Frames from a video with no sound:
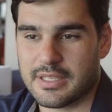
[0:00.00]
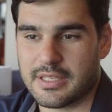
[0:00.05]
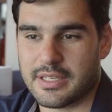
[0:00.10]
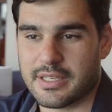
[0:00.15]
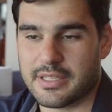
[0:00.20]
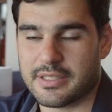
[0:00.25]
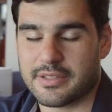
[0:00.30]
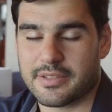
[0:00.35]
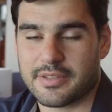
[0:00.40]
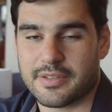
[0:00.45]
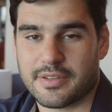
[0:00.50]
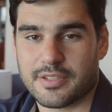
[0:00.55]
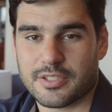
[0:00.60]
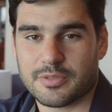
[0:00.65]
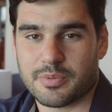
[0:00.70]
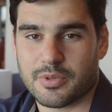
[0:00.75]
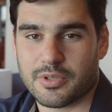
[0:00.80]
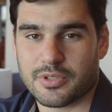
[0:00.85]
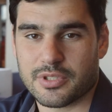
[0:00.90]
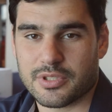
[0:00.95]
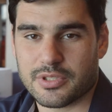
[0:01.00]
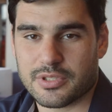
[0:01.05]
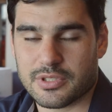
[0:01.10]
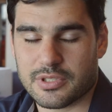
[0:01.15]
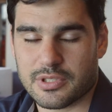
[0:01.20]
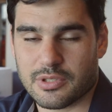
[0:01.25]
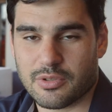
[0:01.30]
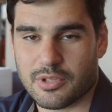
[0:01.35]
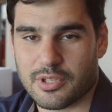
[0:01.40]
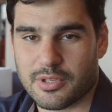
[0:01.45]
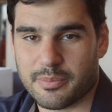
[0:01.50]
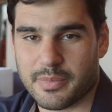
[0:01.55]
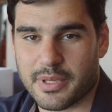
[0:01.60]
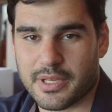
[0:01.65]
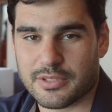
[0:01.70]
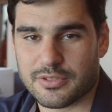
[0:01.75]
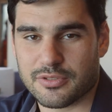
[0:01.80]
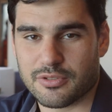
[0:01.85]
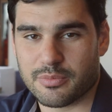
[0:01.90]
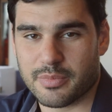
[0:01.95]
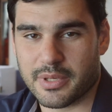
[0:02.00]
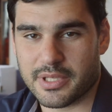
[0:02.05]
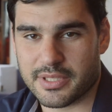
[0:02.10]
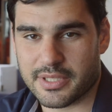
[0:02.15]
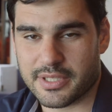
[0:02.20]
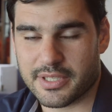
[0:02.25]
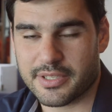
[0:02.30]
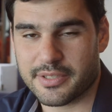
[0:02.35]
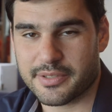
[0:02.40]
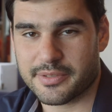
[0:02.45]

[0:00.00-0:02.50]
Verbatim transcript: And this process only makes you better.